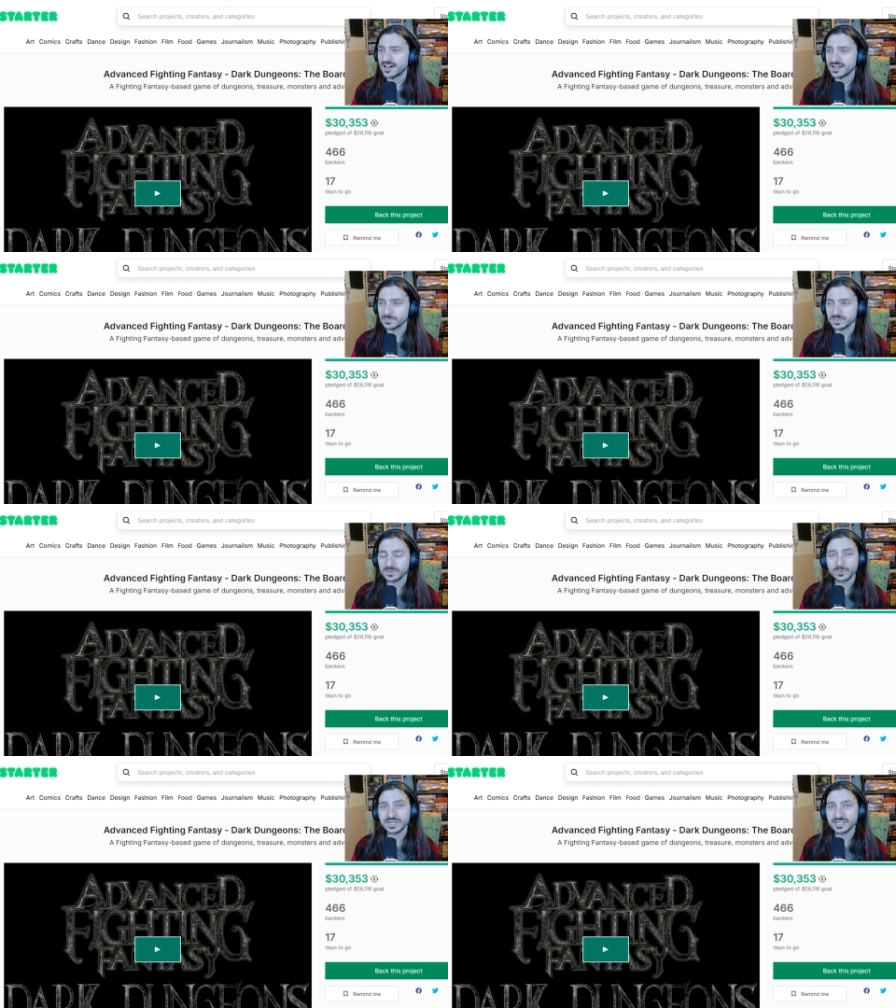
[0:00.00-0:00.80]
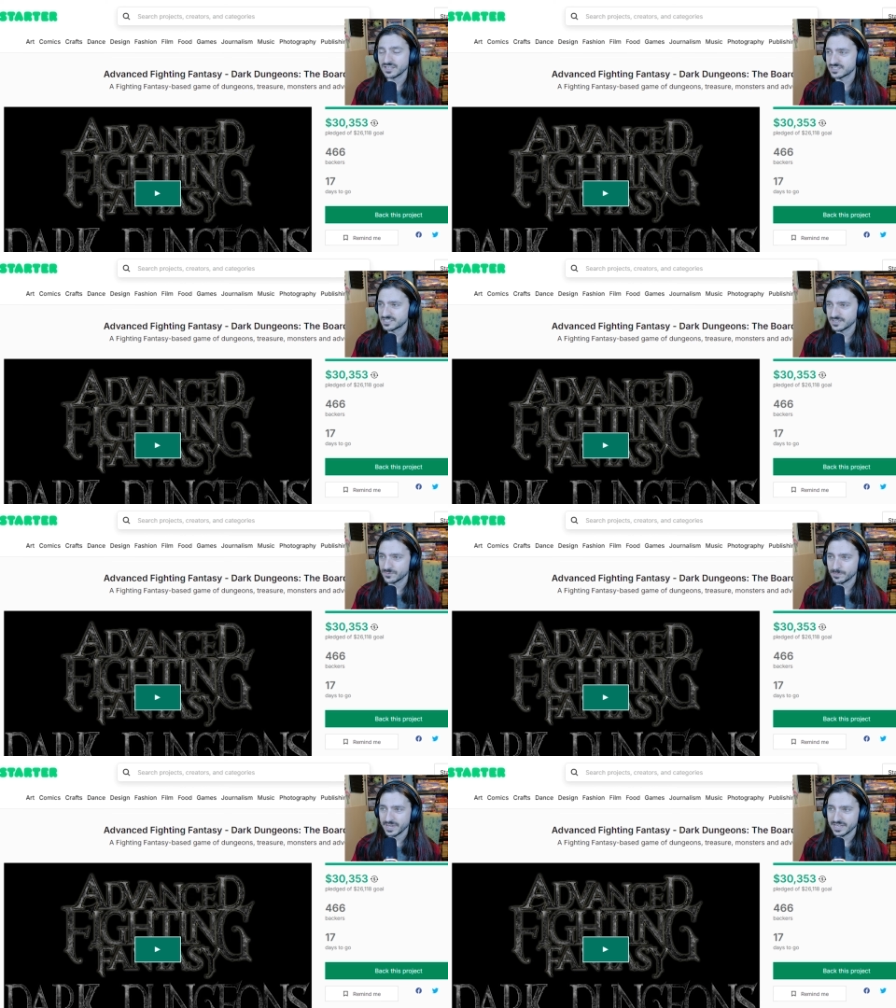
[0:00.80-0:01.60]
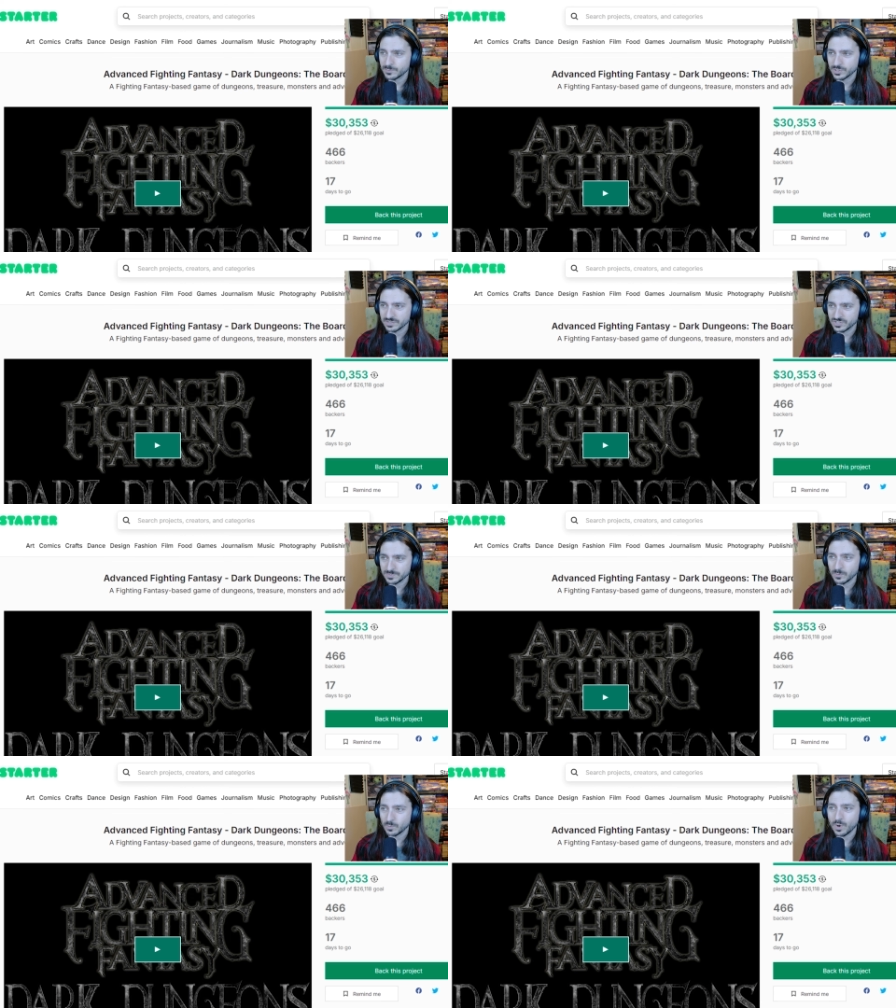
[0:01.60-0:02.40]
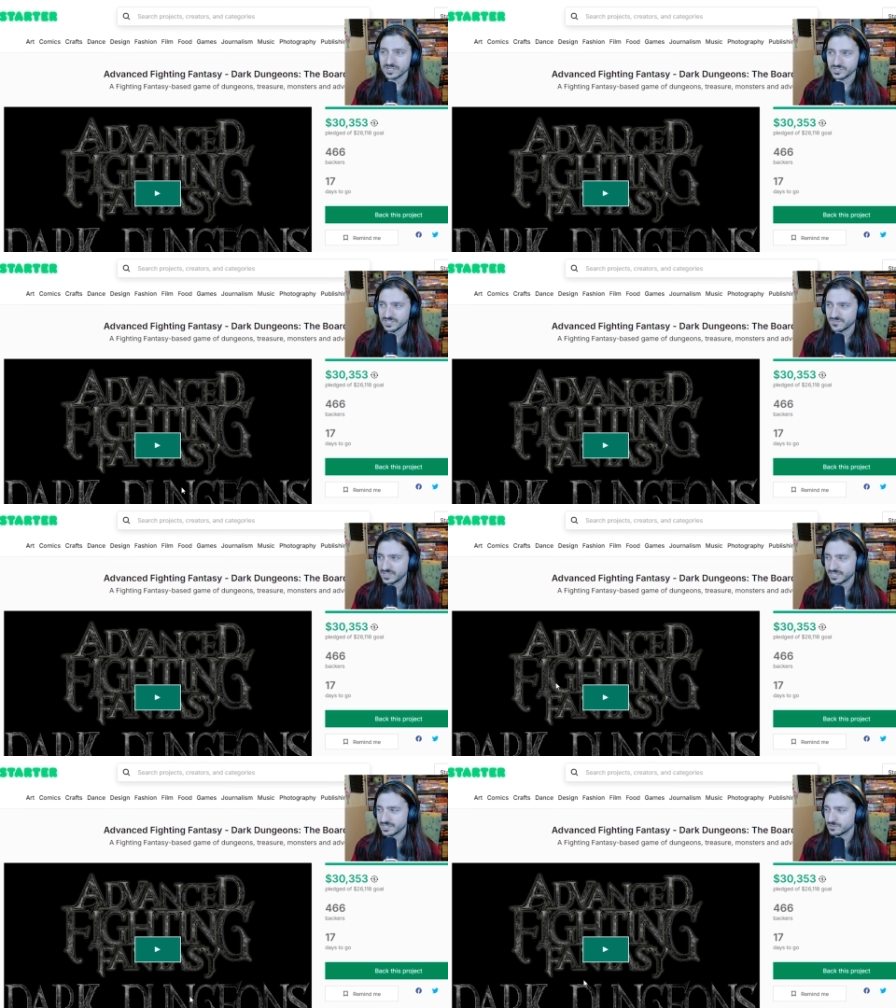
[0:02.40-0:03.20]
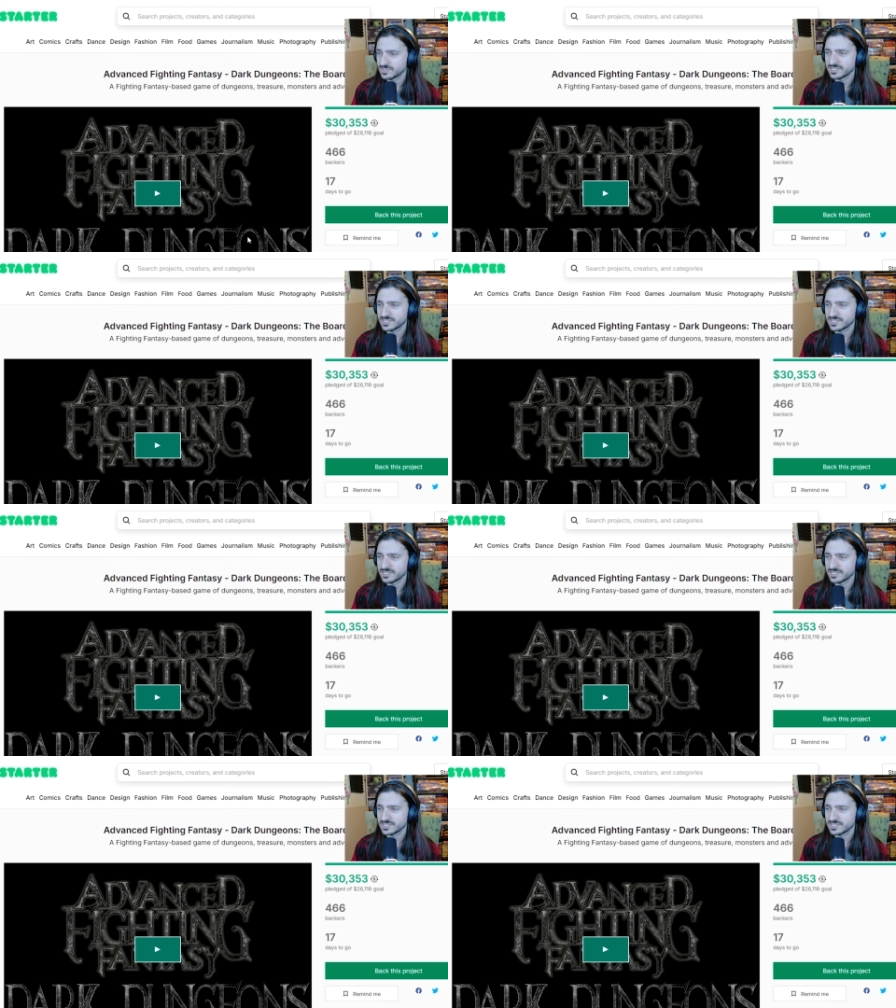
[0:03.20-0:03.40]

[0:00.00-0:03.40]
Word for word: Uh, I'm going to be reading a lot of stuff verbatim. We're going to just be watching the videos.